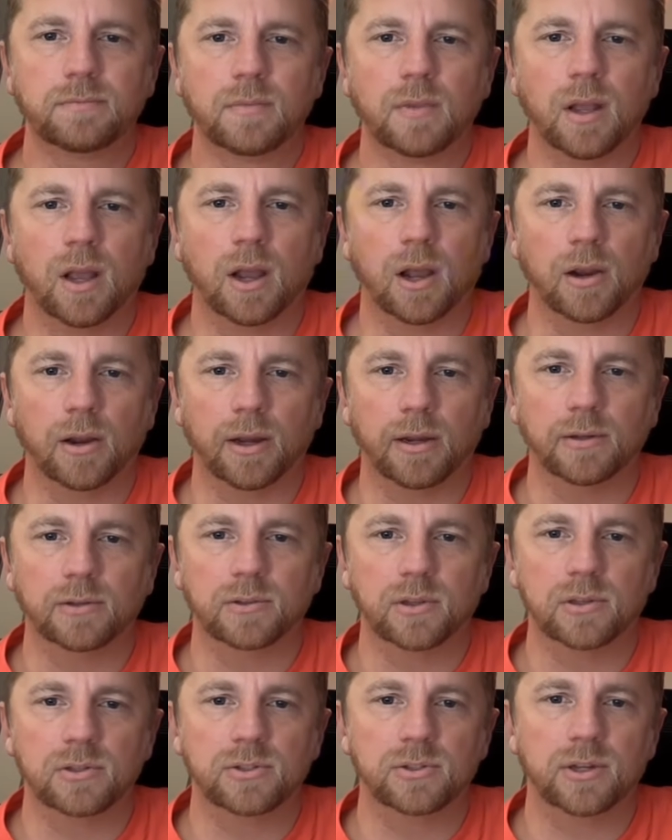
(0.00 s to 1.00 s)
Alright, so
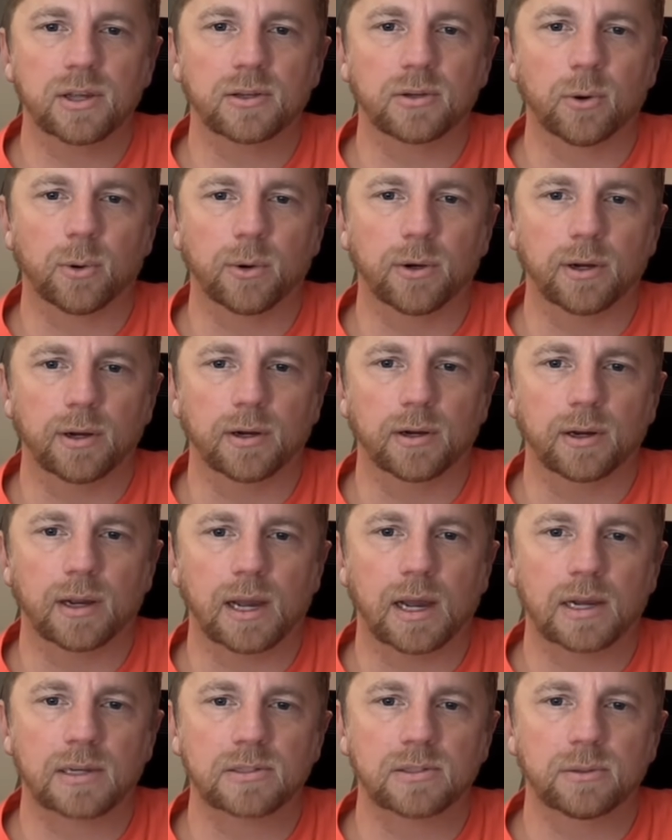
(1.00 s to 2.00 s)
let's get going here.
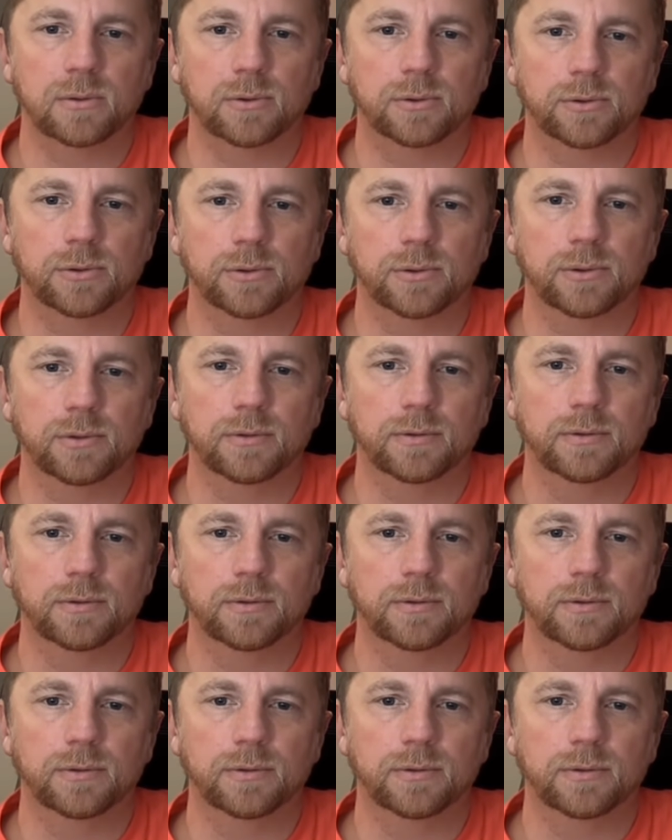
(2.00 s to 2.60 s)
Axolotl.